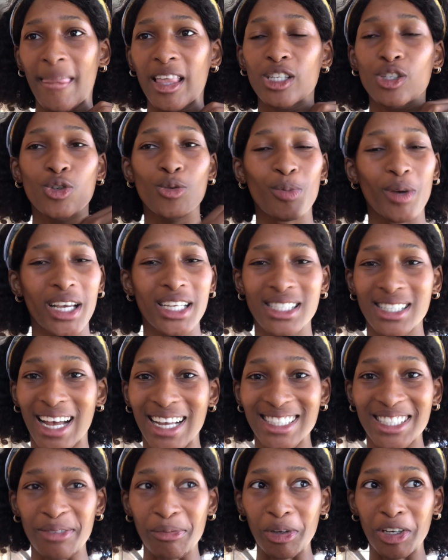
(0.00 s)
super
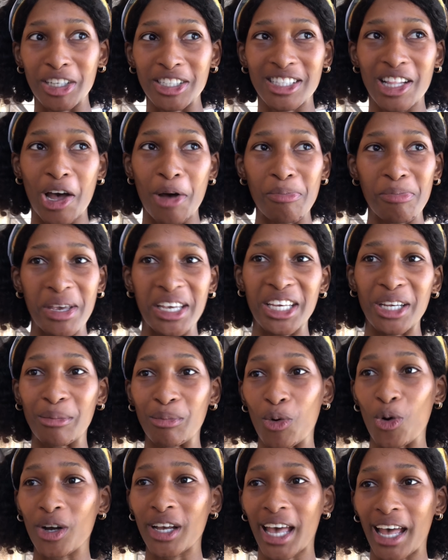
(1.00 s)
exciting because now I'm making
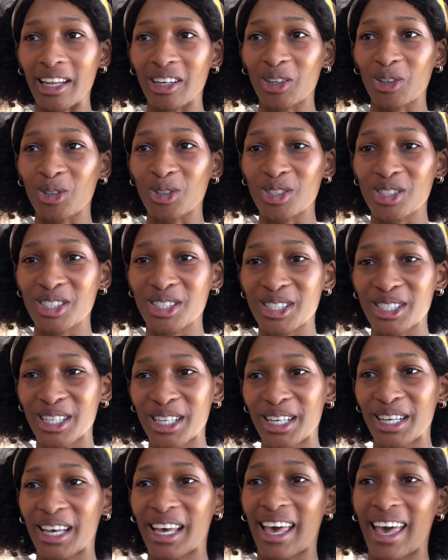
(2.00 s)
more candles
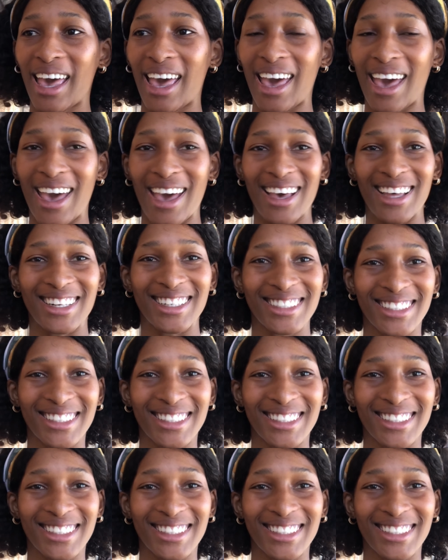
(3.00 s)
and